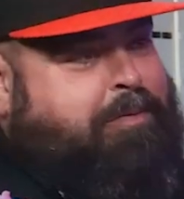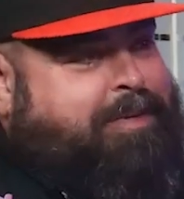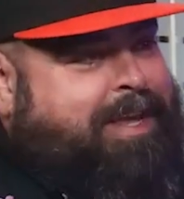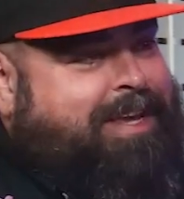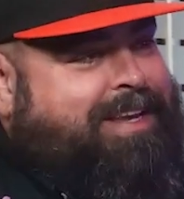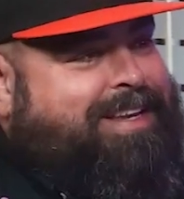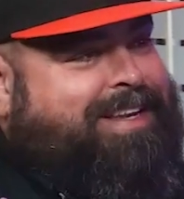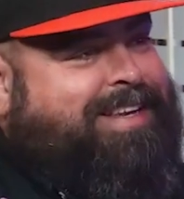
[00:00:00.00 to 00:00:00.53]

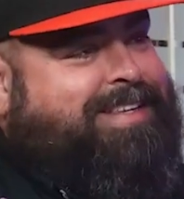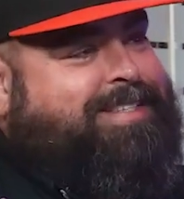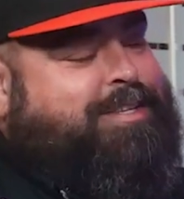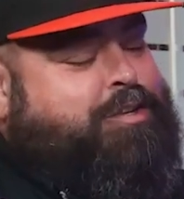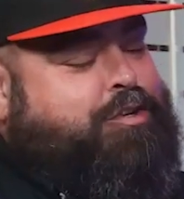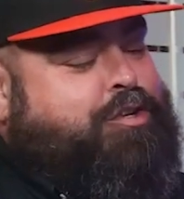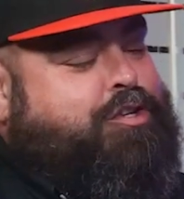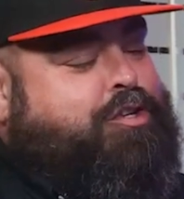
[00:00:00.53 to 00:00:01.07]
saying? Because
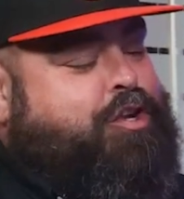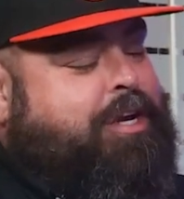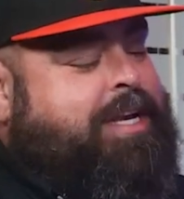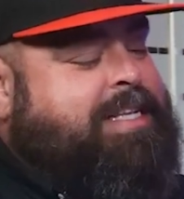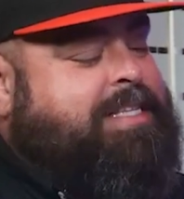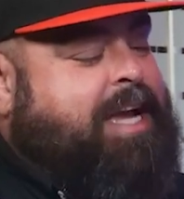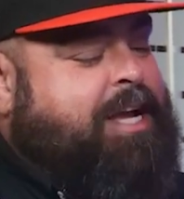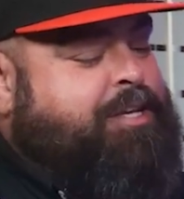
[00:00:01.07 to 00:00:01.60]
you just look at
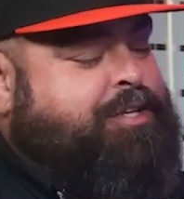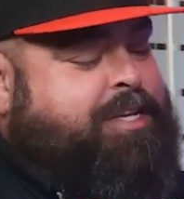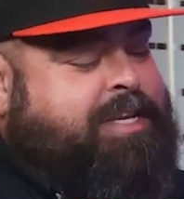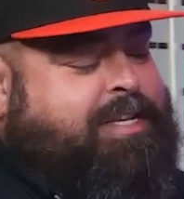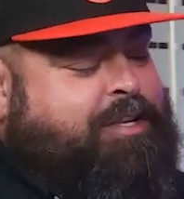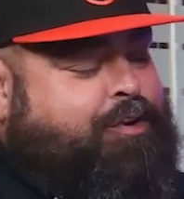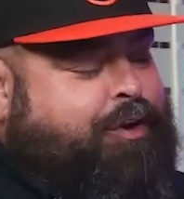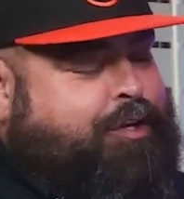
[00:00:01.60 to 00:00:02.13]
his IG,
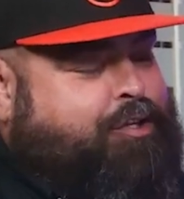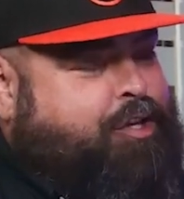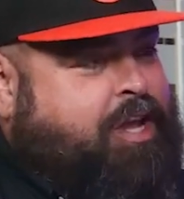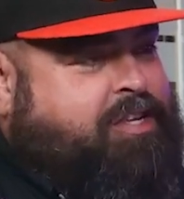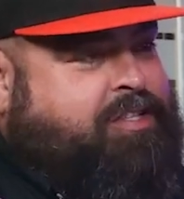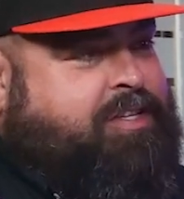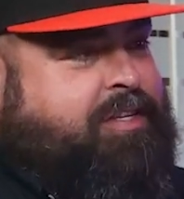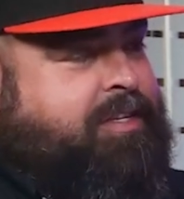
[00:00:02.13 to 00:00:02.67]
you're
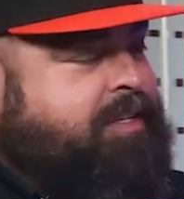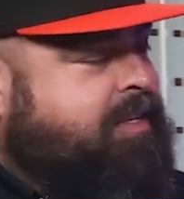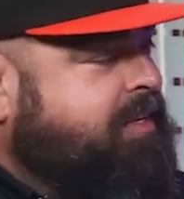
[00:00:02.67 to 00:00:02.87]
exhausted